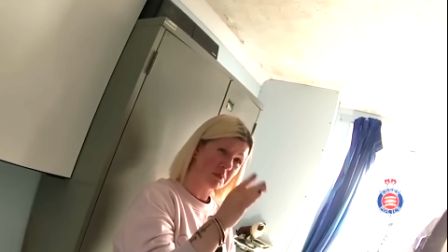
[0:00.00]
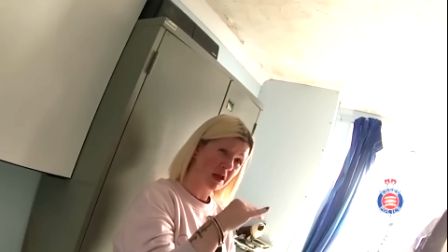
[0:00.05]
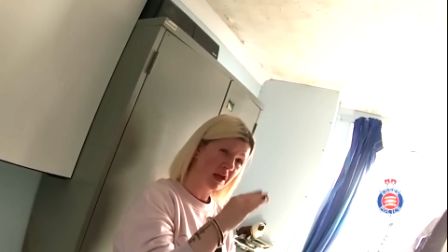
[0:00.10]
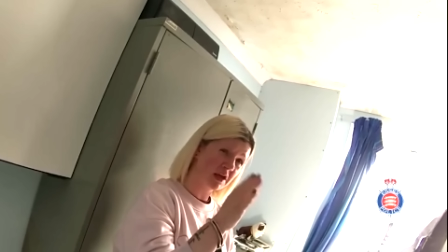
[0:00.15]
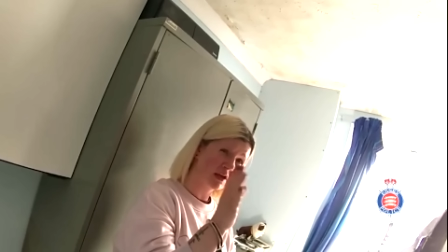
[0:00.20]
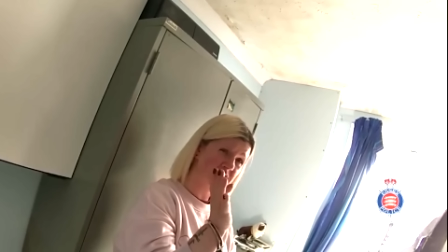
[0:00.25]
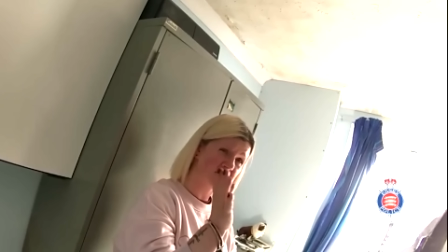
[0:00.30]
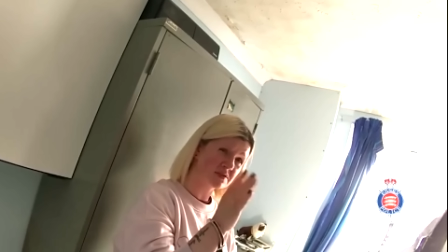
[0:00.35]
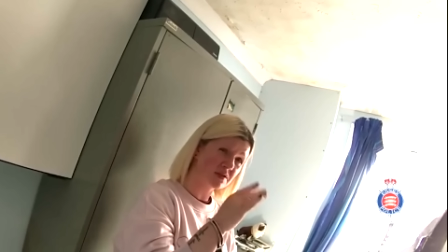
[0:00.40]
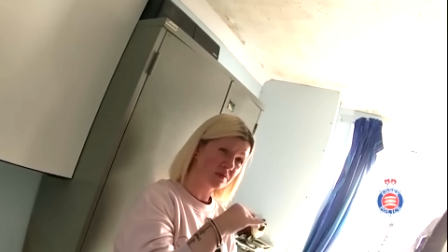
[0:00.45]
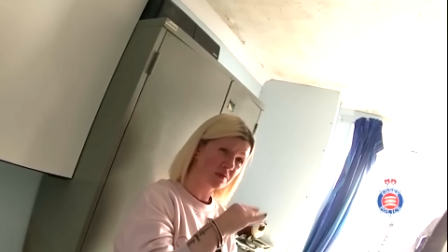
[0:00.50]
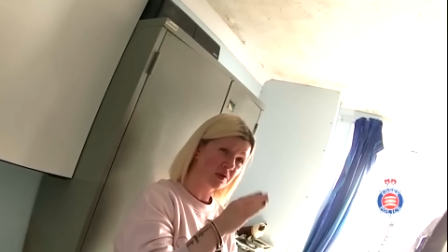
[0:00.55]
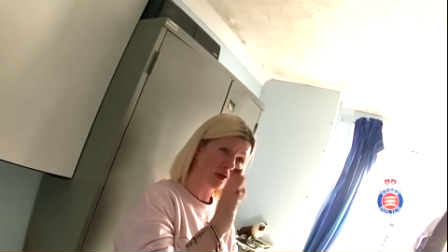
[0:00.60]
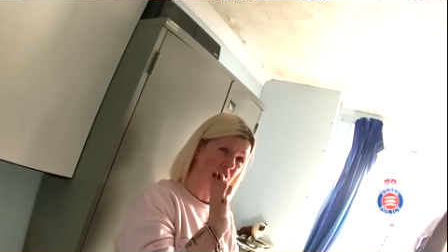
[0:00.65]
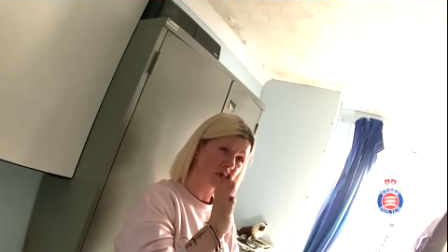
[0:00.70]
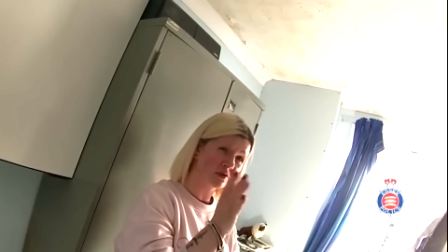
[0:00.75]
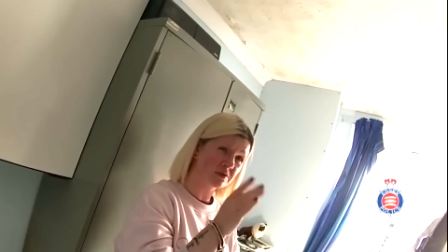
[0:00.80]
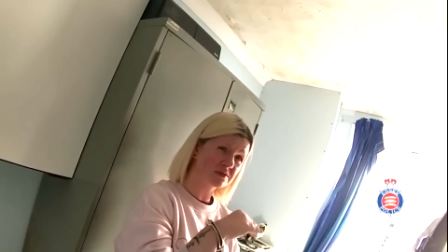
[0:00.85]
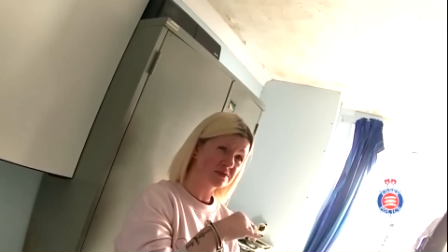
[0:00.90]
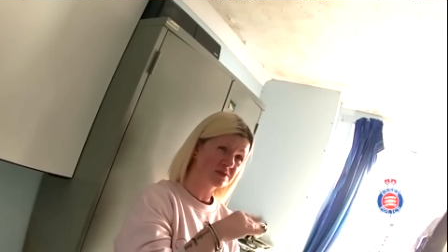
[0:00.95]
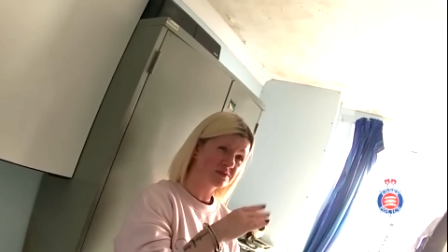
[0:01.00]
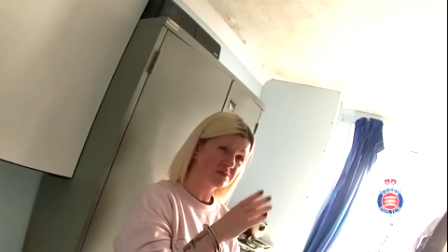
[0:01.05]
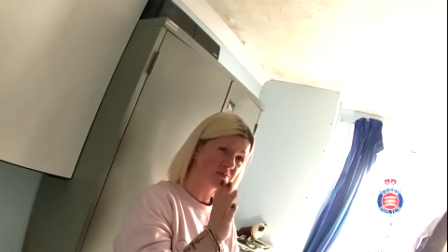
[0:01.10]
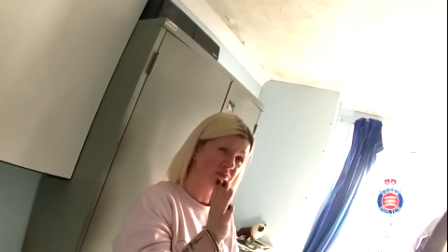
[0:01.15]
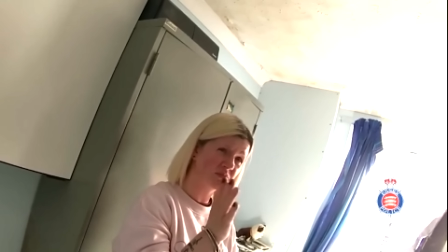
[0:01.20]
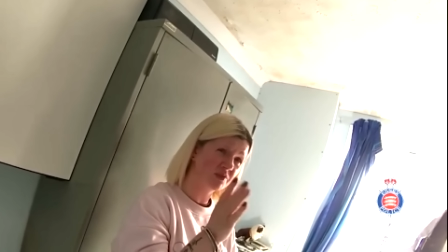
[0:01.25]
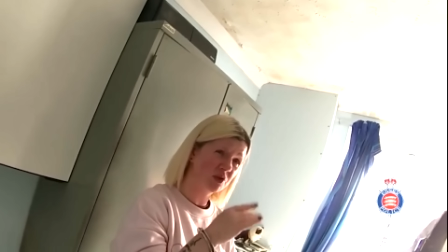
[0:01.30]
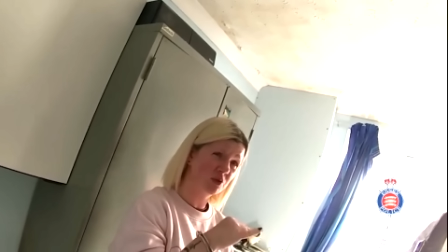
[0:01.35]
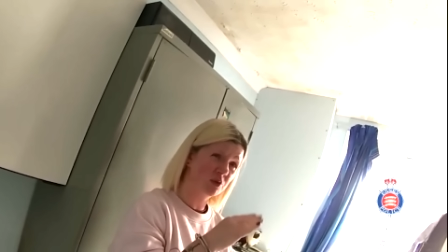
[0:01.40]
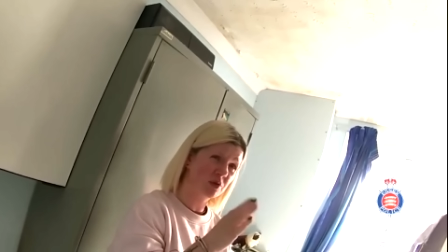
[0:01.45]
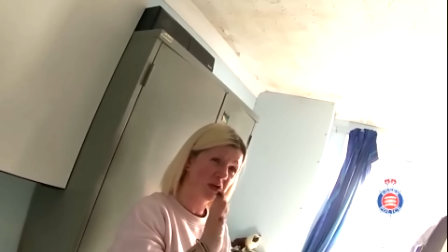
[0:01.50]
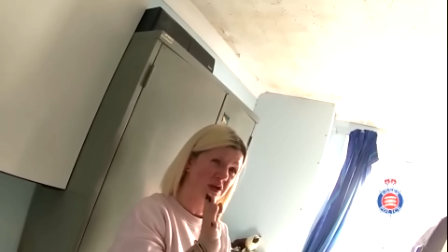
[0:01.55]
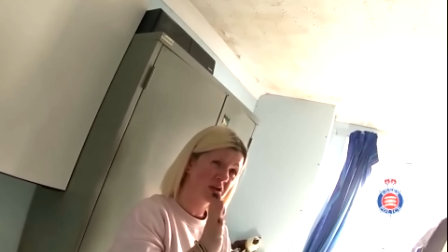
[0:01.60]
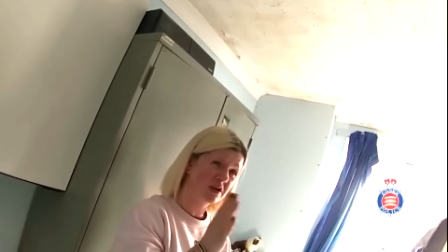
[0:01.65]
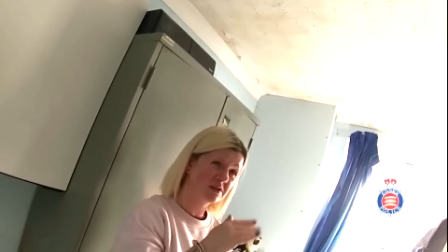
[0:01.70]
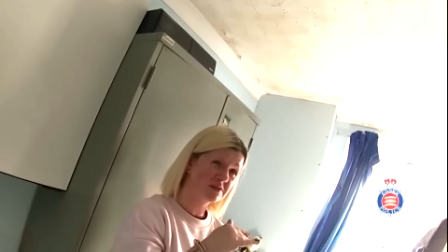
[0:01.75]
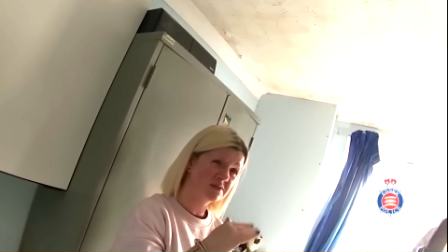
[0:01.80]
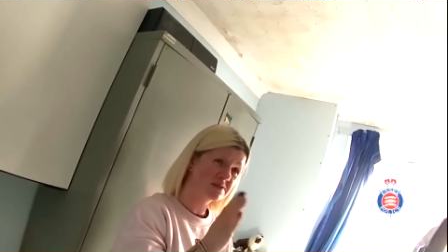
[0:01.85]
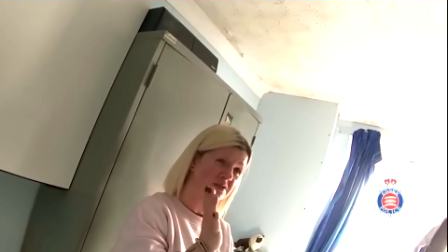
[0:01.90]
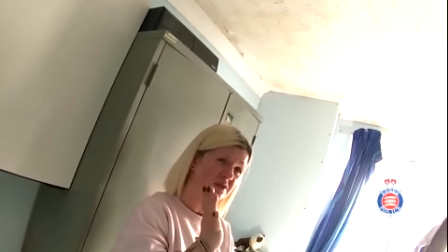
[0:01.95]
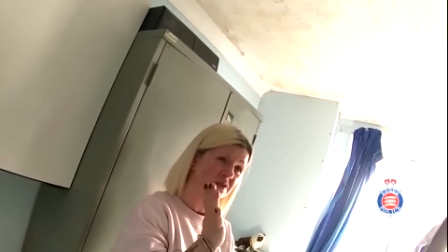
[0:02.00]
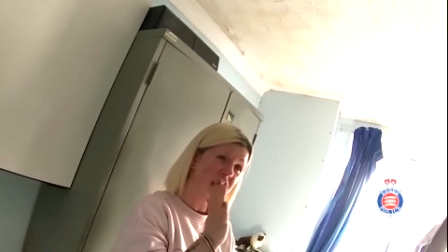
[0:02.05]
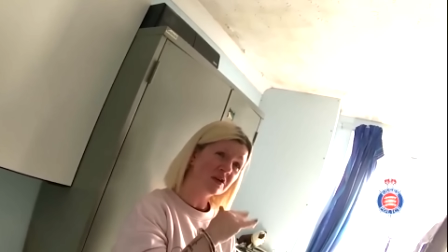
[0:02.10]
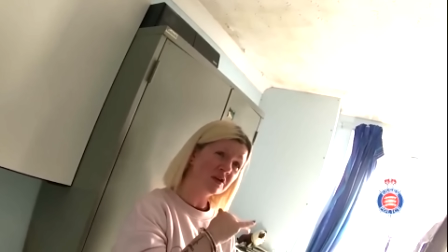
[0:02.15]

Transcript: place over the last few years